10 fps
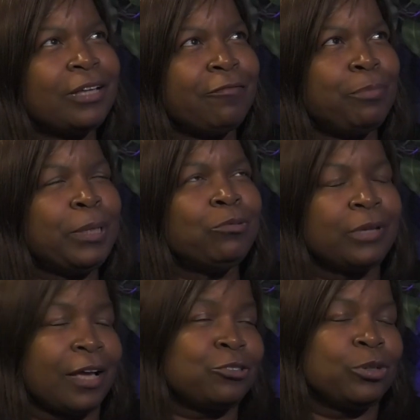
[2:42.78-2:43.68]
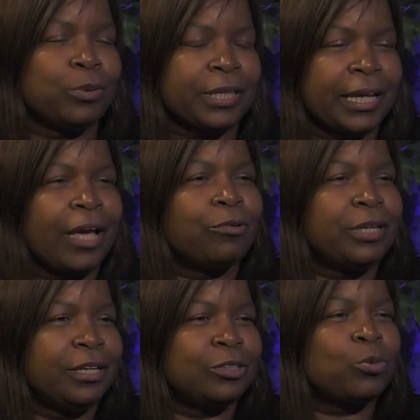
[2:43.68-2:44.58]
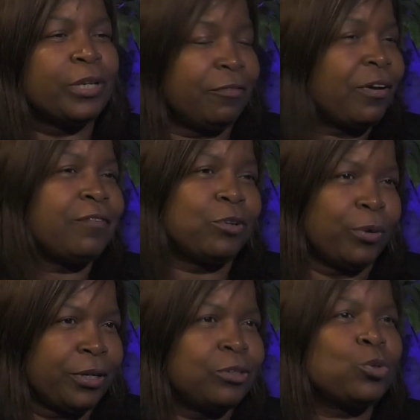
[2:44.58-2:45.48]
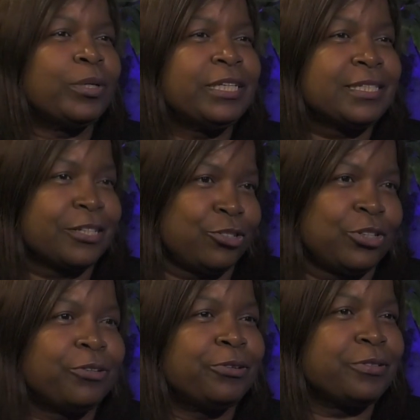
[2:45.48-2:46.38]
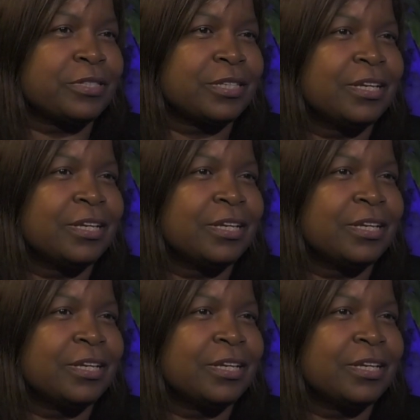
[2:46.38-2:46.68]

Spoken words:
I've been actually with the county 25 going on 26 years.